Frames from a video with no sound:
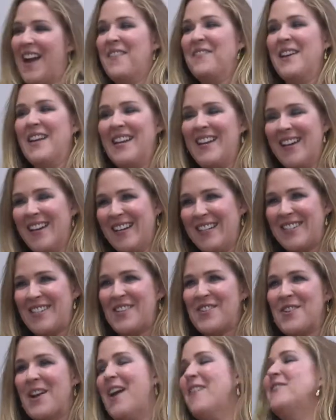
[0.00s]
Yeah, we like
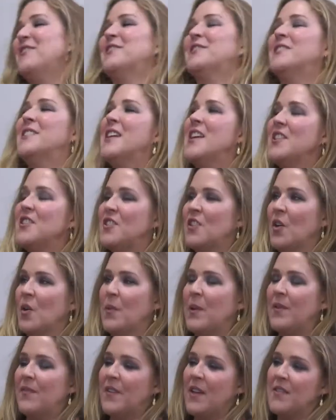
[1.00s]
to travel.
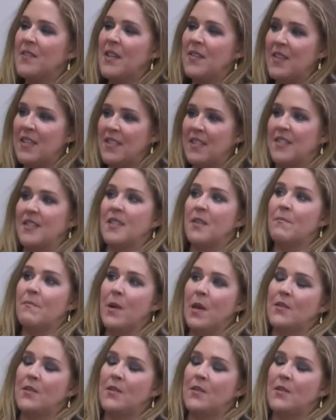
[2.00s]
So we found that this is the